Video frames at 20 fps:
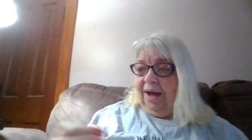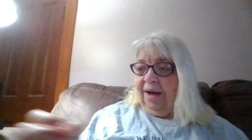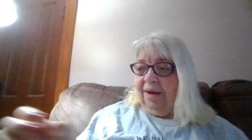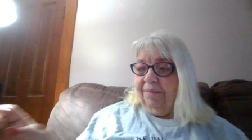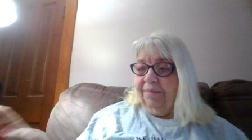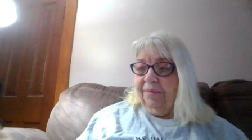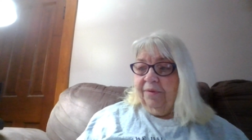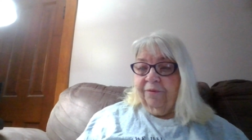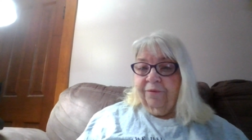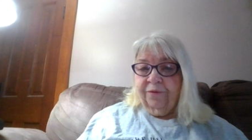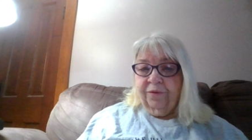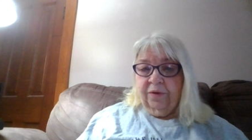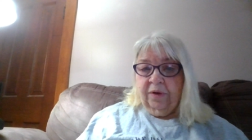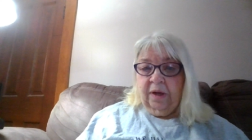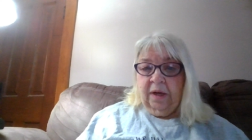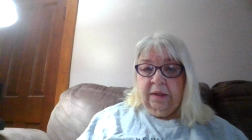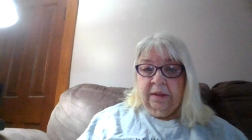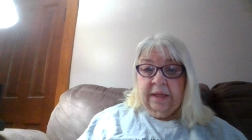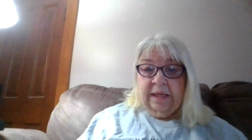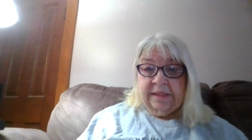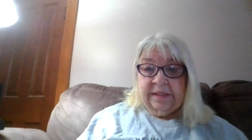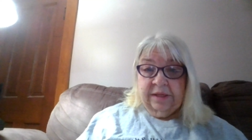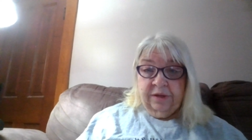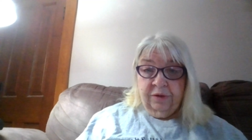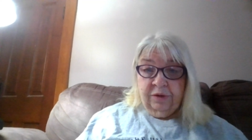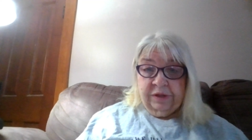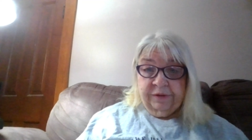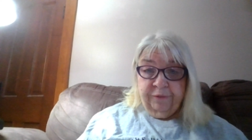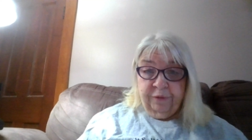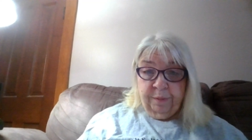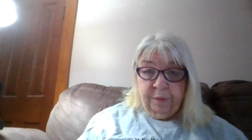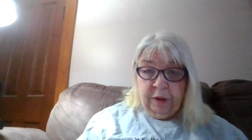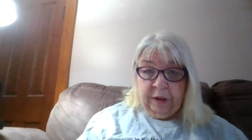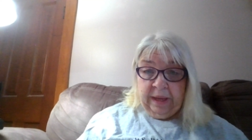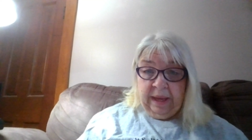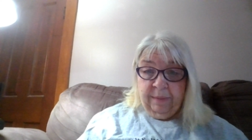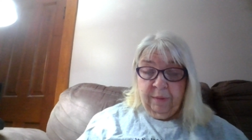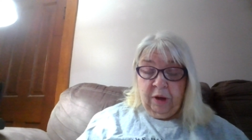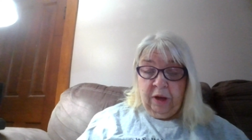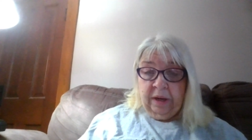um, unless there's a football
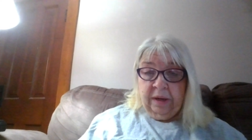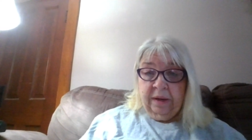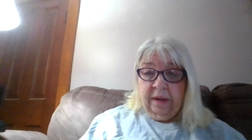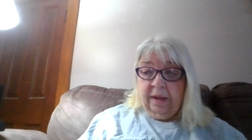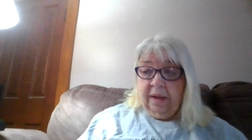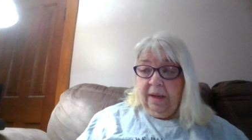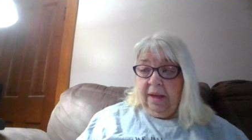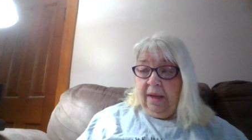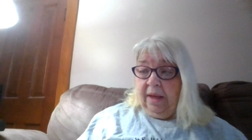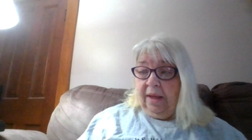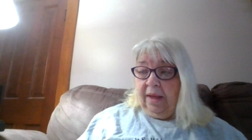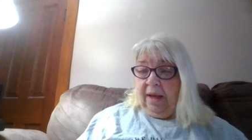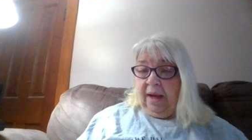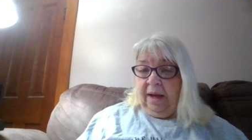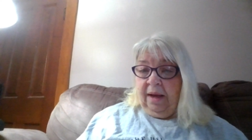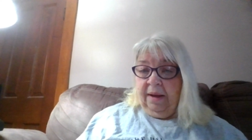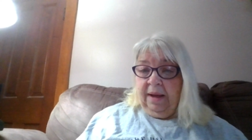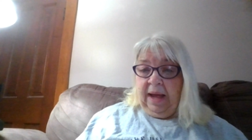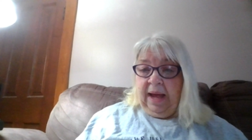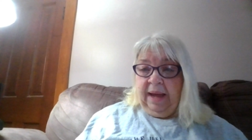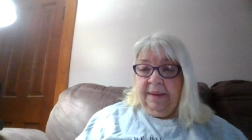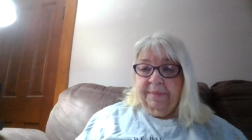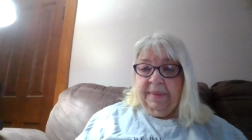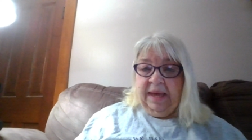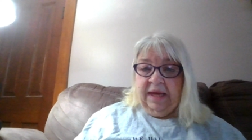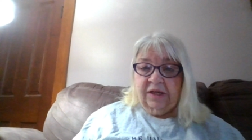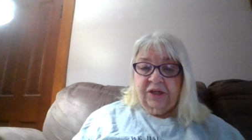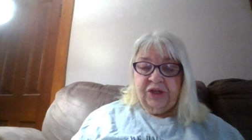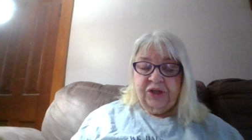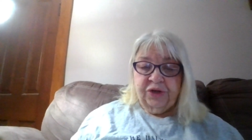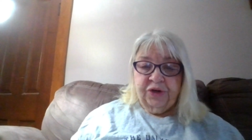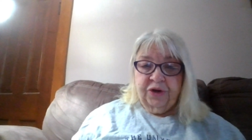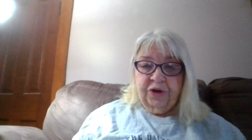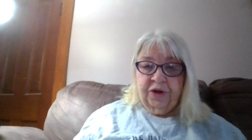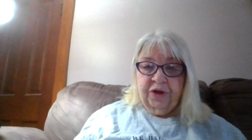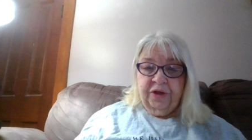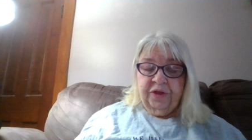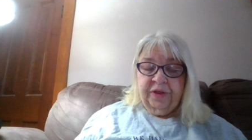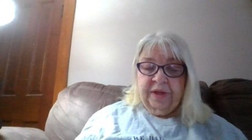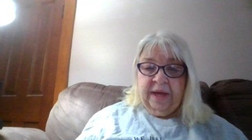game on, uh, I make
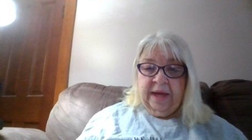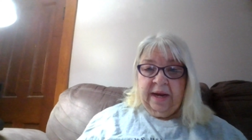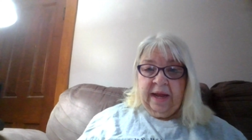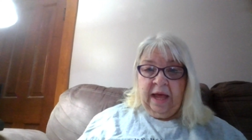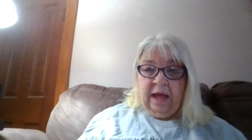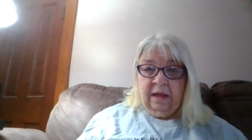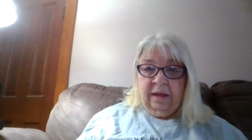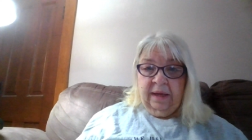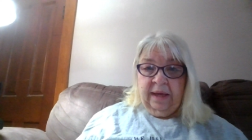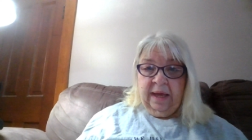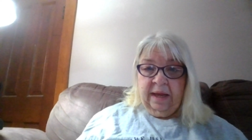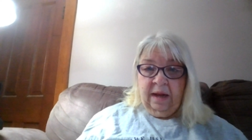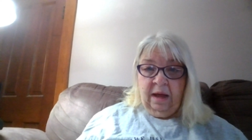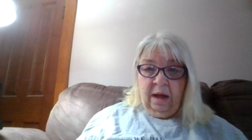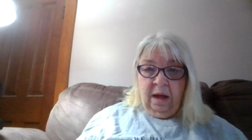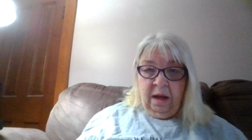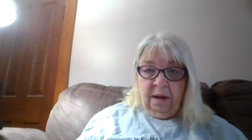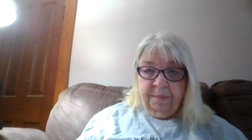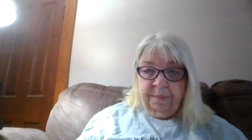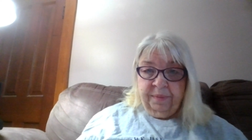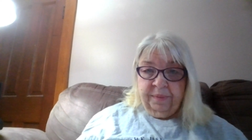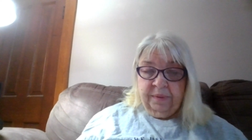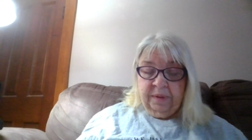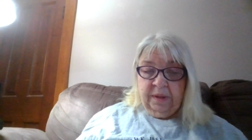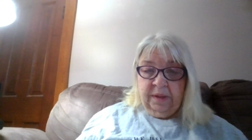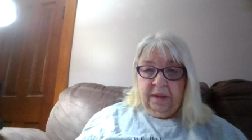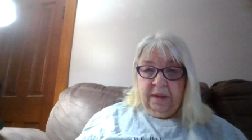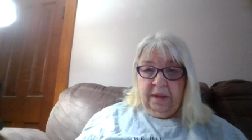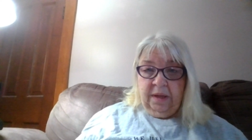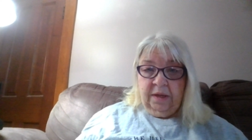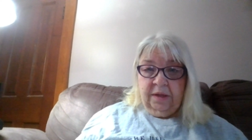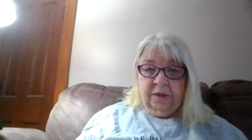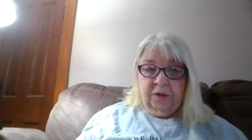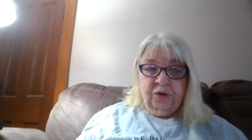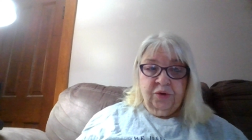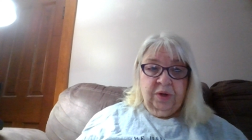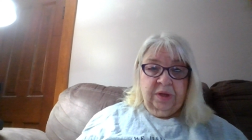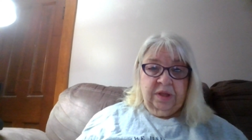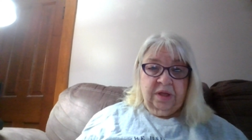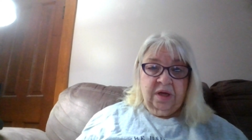sure that I'll get up
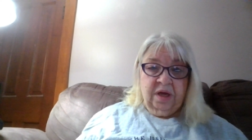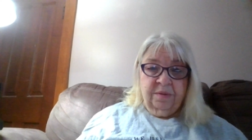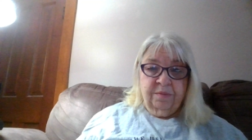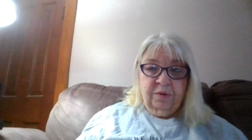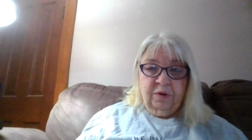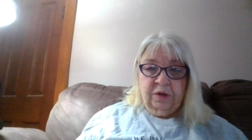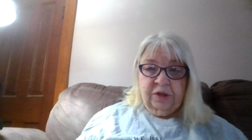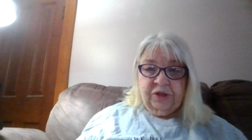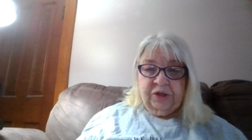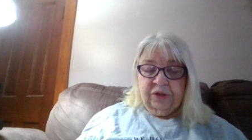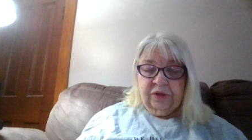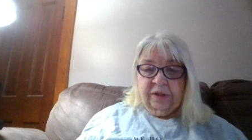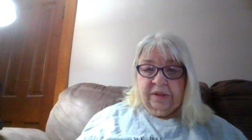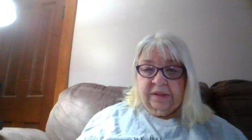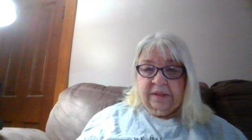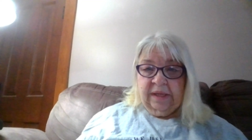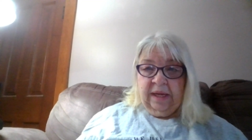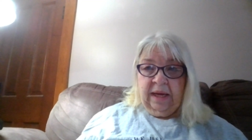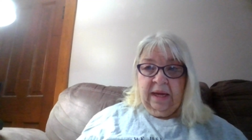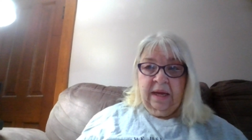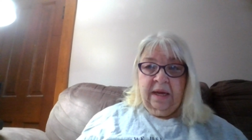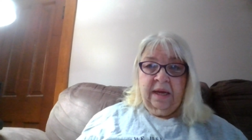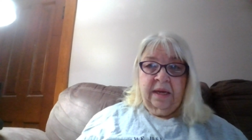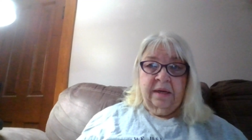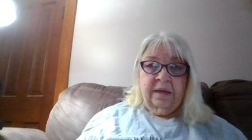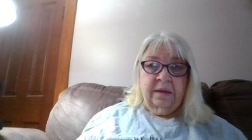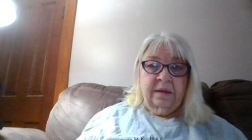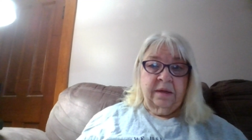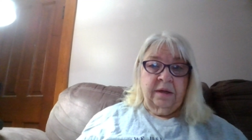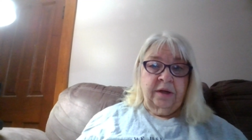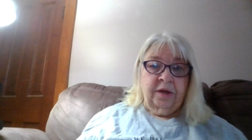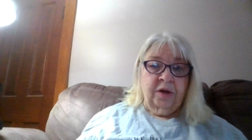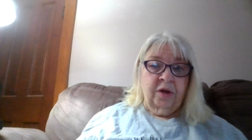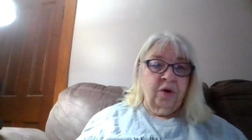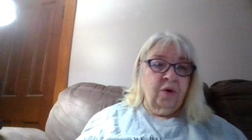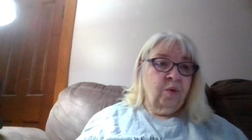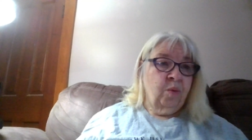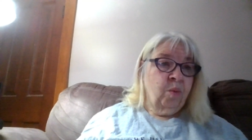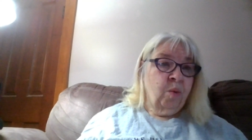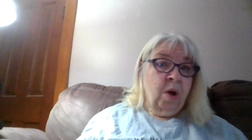during the commercials and you
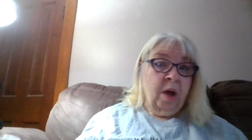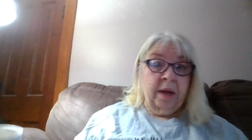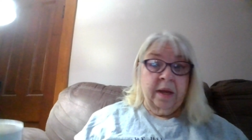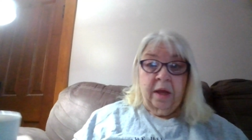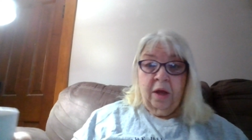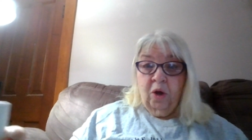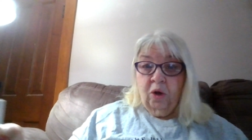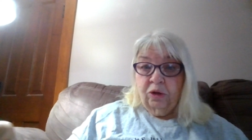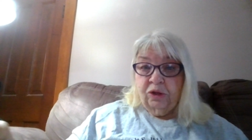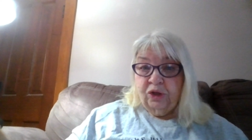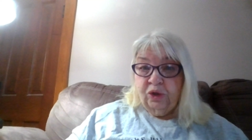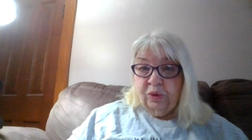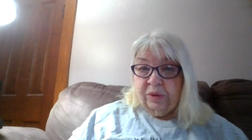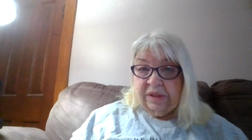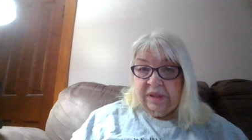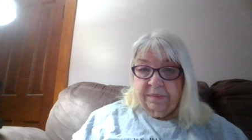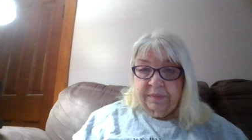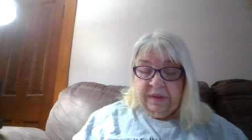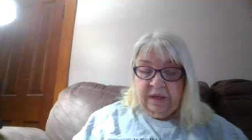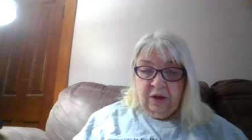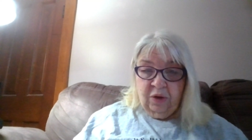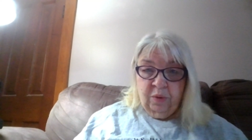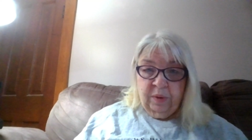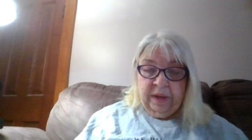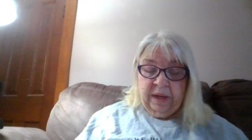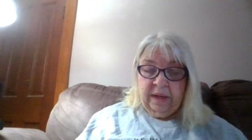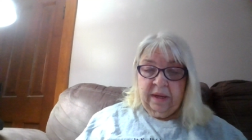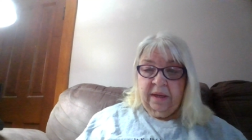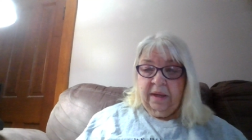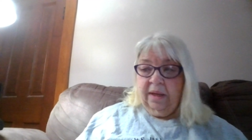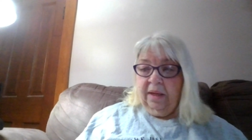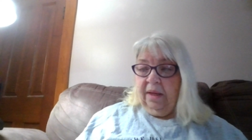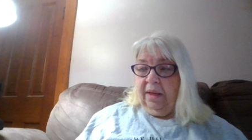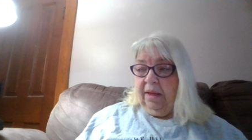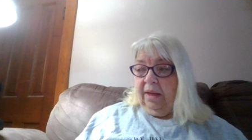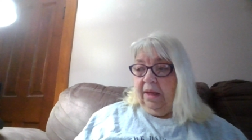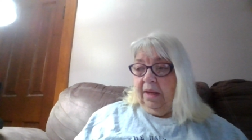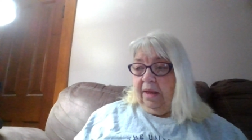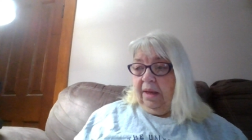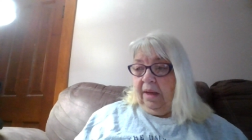know walk and go do something quick,
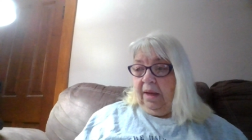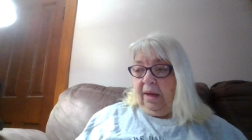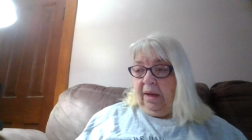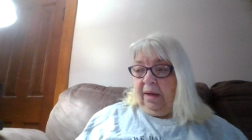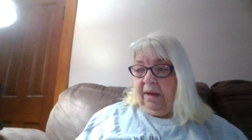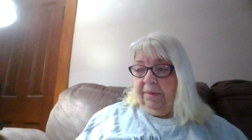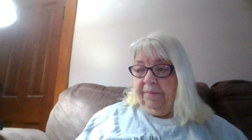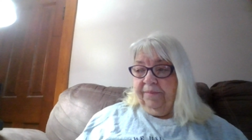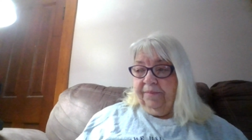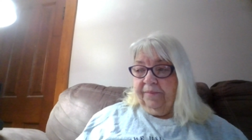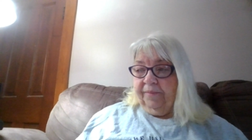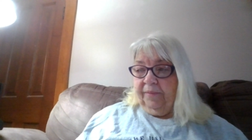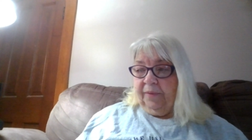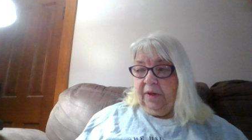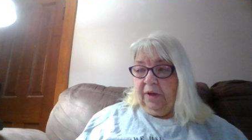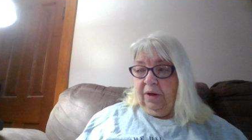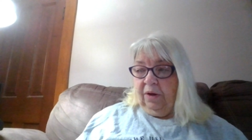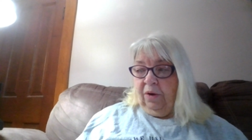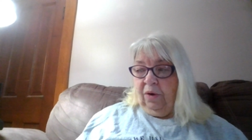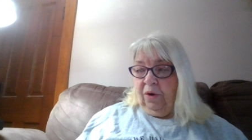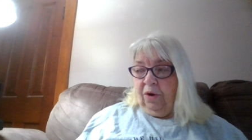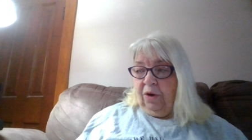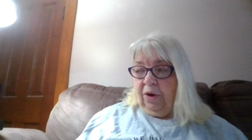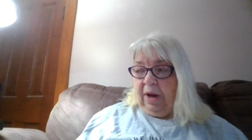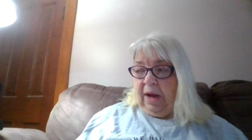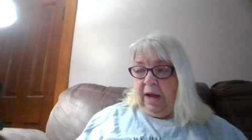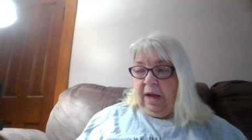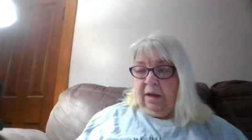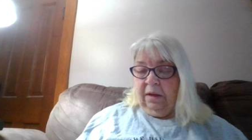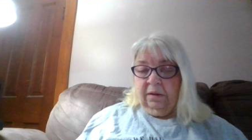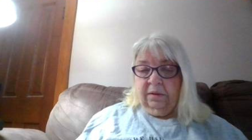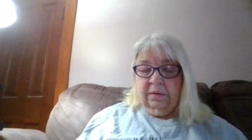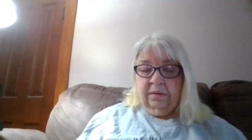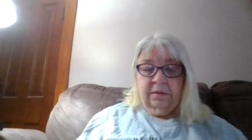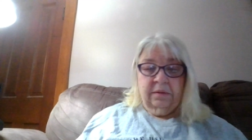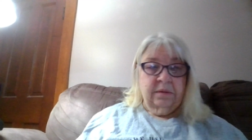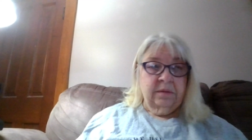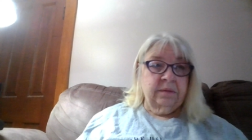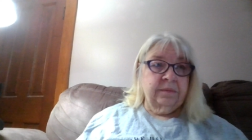um, or I'll